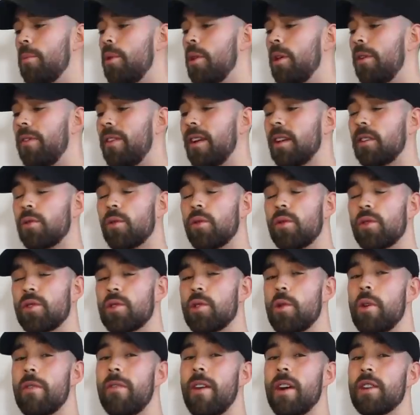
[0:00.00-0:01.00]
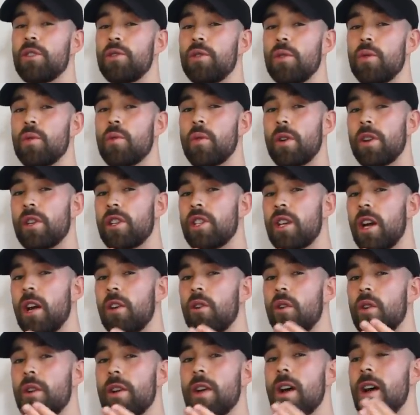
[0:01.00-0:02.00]
Perfect also if I do want to
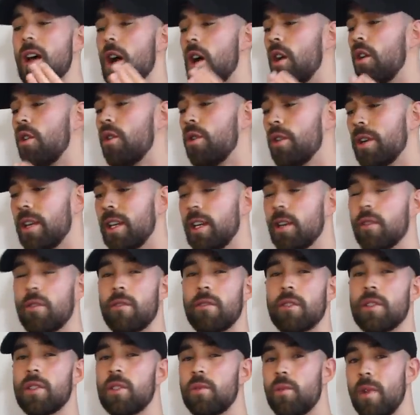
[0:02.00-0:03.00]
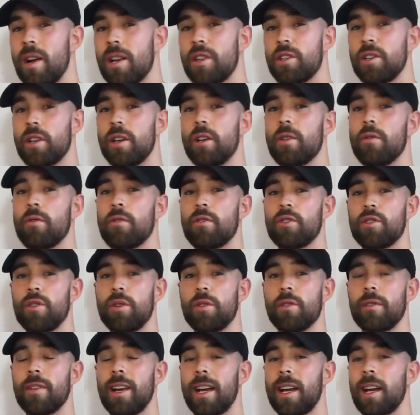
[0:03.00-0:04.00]
chuck on a hoodie or a sweatshirt or a
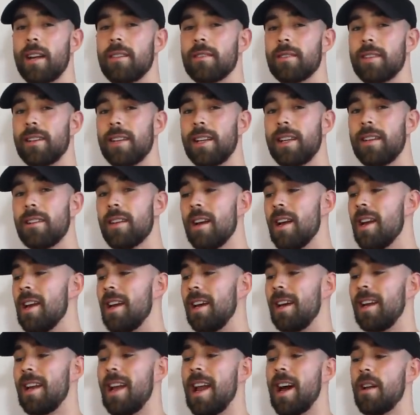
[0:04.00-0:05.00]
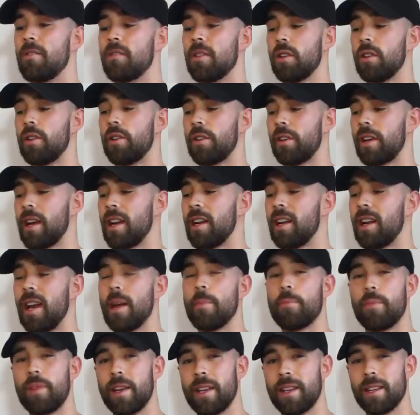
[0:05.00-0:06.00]
turtleneck underneath. It allows a lot of kind of
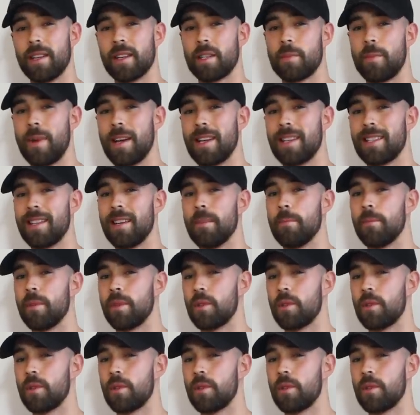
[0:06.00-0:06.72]
like breathing space in